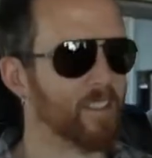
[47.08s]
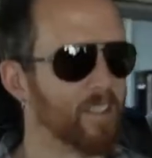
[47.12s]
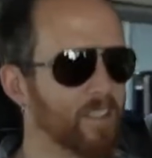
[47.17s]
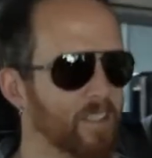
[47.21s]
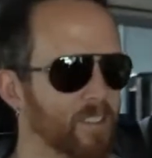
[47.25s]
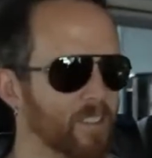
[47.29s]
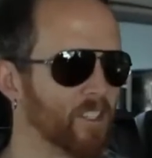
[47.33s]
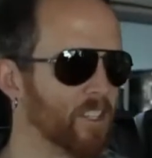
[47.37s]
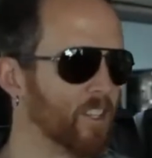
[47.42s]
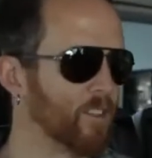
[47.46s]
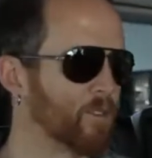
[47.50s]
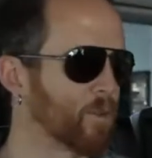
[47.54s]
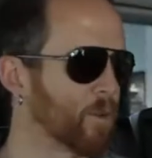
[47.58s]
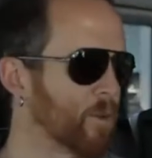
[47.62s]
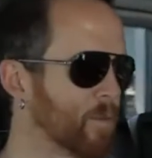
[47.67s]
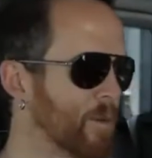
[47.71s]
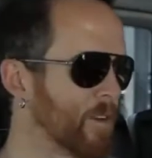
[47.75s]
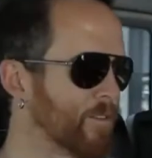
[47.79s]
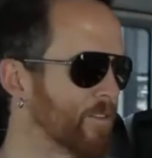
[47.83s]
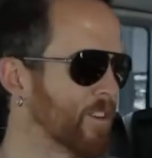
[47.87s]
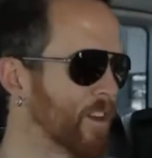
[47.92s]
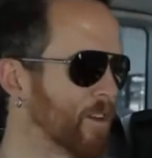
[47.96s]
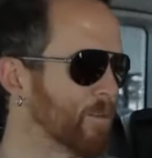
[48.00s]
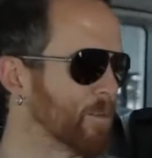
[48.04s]
Sydney's one of
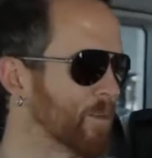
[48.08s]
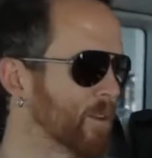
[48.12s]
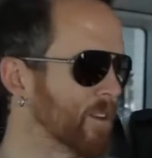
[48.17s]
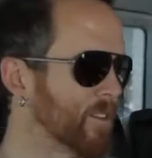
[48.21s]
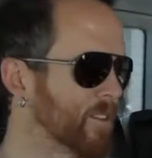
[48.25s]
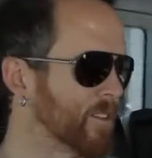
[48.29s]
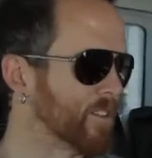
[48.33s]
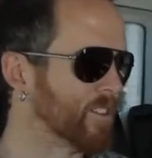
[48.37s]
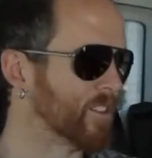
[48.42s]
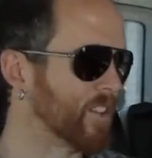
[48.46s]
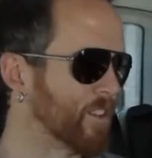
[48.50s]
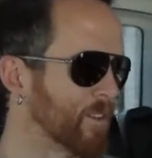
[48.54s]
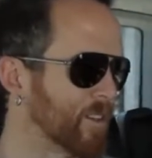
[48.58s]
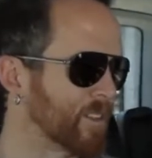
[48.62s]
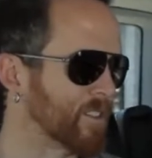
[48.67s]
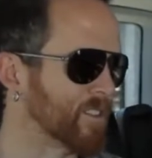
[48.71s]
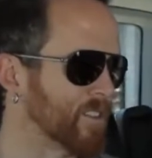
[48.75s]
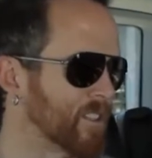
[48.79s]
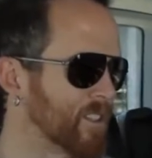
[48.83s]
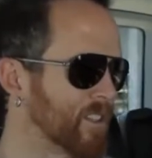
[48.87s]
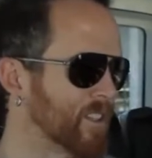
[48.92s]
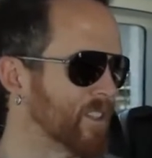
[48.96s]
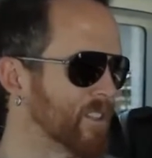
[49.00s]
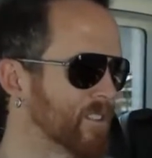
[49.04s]
my favorite places
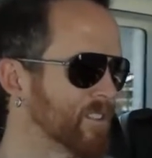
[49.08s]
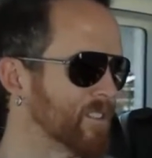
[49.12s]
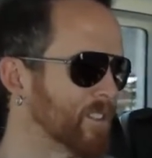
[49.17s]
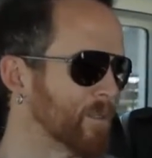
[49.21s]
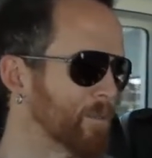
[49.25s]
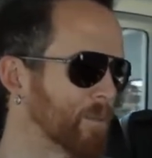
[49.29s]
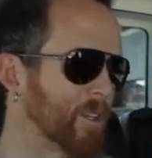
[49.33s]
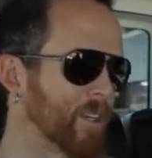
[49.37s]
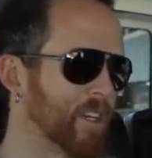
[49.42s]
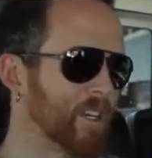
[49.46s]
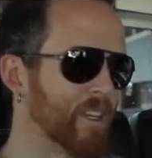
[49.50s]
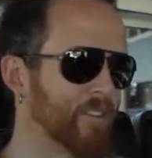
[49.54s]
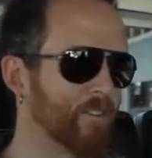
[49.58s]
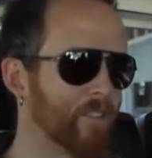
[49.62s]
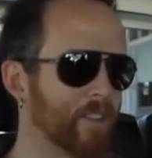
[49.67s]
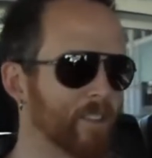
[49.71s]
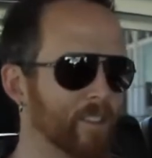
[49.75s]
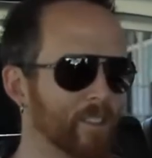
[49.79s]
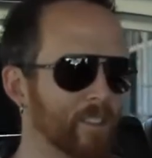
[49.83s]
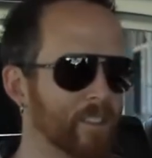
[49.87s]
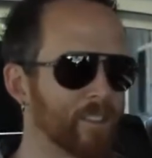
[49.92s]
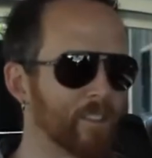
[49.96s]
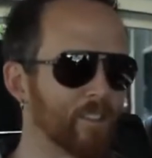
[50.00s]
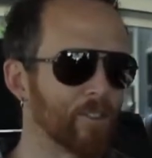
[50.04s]
to, to play and
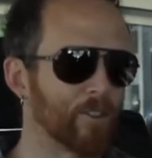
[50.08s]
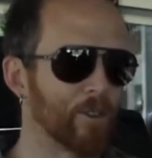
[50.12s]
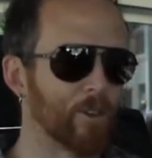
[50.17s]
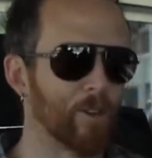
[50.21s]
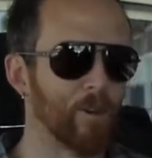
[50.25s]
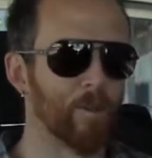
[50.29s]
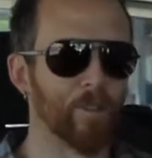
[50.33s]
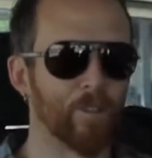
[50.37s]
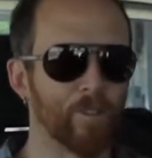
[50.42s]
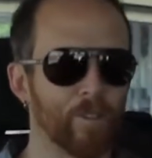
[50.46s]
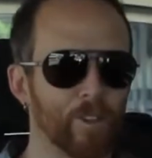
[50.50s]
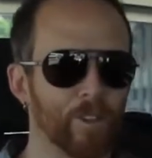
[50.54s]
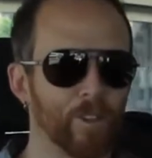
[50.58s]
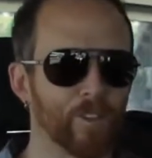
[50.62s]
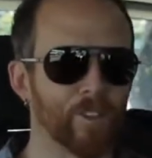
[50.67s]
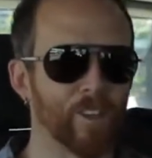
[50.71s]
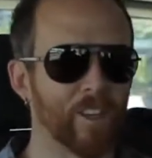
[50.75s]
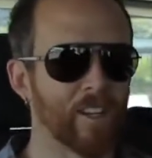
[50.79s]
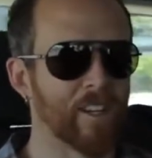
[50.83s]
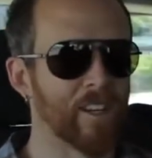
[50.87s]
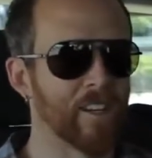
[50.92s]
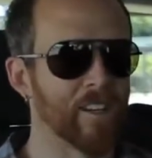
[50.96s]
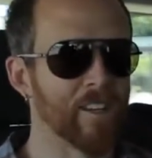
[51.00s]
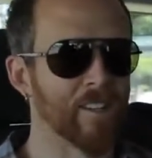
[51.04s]
visit, so it almost feels
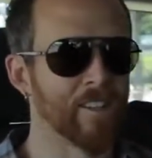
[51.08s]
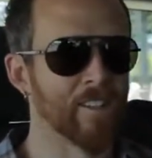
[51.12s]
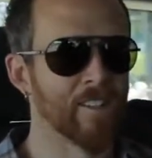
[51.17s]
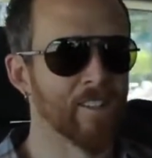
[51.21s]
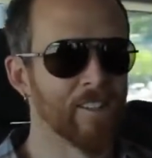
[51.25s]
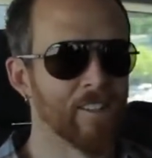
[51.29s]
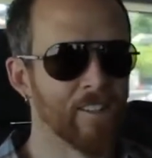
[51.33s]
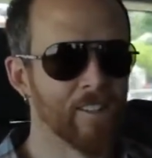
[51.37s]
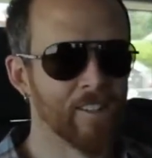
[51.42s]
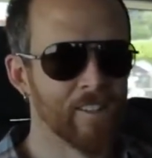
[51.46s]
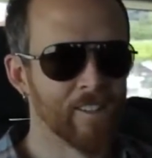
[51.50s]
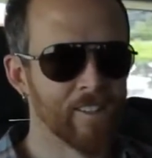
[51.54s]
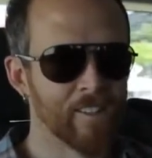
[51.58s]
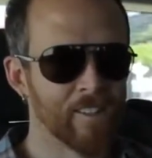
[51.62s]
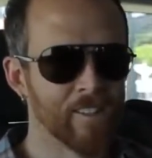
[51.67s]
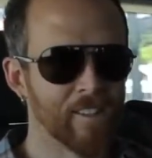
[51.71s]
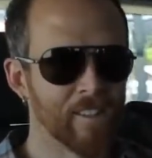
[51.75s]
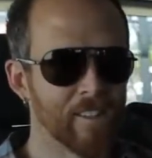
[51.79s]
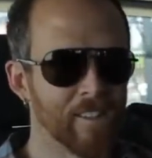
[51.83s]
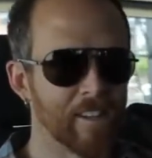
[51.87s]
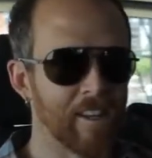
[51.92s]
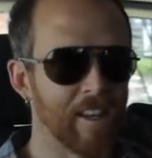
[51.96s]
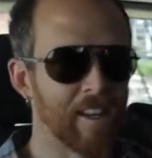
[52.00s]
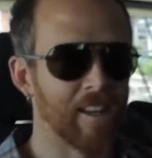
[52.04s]
like a
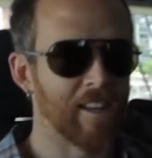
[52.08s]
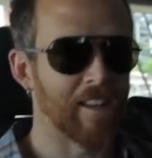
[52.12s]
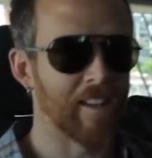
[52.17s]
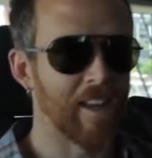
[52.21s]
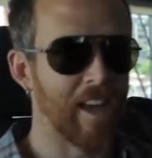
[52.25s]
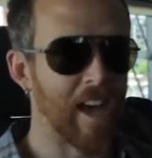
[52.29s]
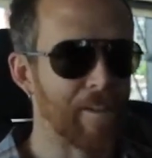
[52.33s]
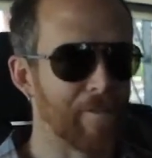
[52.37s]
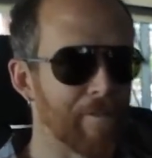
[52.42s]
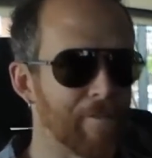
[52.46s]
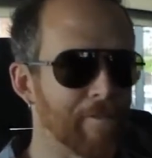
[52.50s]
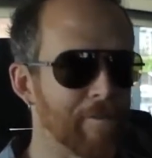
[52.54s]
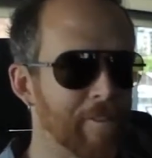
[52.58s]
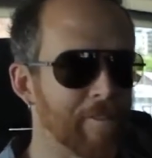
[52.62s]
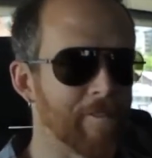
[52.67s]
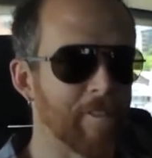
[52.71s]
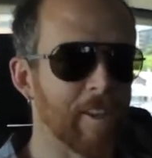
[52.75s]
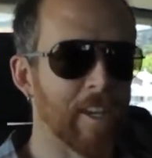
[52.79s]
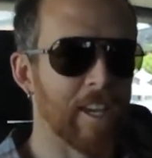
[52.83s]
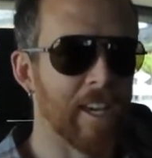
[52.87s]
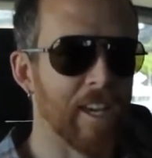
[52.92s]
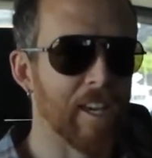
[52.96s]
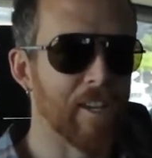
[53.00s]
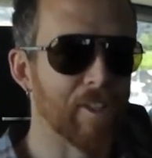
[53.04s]
half of a
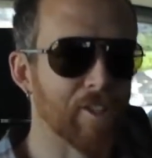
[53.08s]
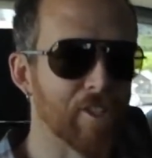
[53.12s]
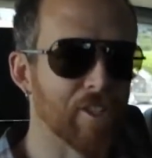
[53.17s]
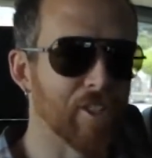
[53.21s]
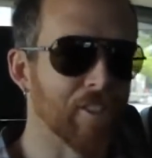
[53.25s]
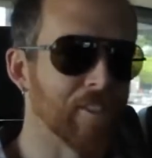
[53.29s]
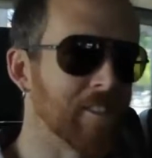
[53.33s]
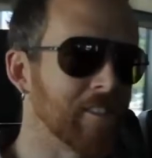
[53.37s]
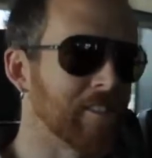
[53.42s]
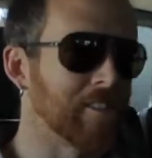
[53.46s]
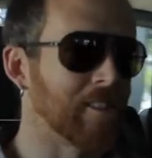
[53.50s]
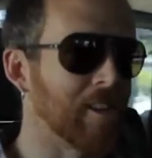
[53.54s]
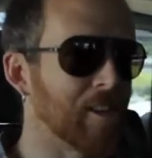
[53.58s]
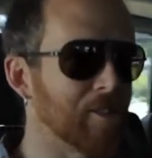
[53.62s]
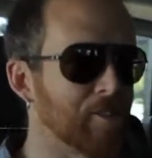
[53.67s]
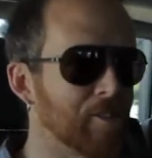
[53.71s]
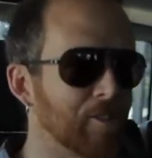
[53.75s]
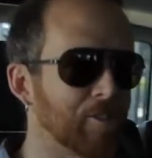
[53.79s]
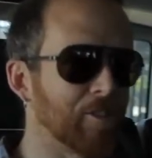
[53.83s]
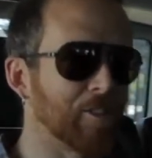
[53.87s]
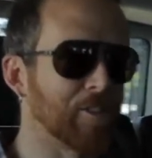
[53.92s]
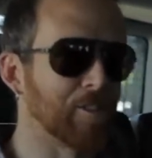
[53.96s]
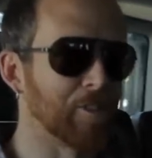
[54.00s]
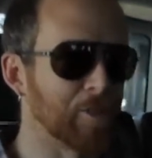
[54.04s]
vacation. It's not
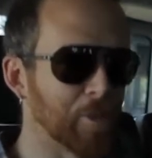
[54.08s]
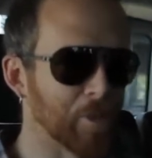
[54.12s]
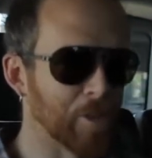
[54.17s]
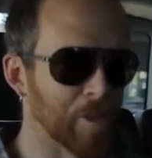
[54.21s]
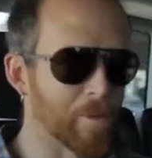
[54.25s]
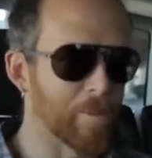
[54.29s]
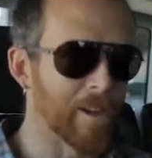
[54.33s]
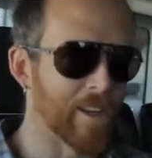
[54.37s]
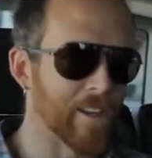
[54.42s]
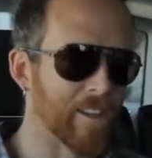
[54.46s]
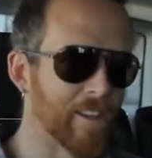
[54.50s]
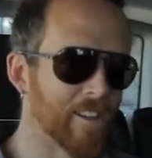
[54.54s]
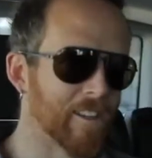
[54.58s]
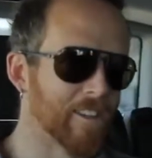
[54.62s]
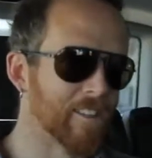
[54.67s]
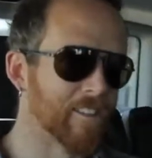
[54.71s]
just a tour, but